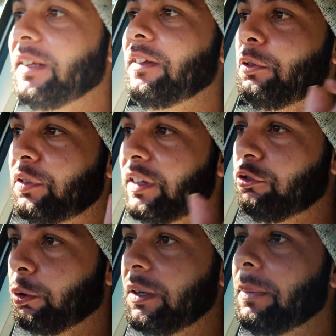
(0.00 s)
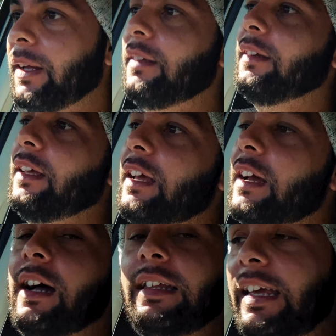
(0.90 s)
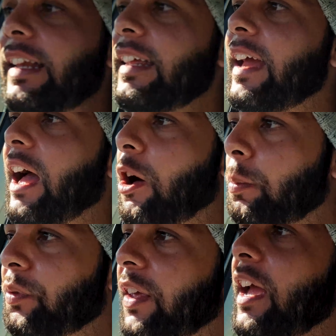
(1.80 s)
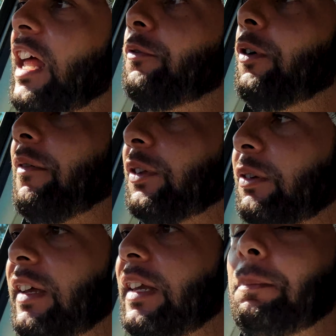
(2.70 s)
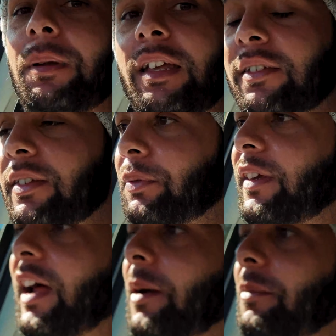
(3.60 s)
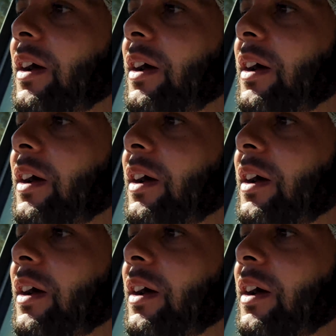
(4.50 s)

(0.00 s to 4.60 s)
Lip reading: button you see a join button. It really helps. If you haven't already, please subscribe.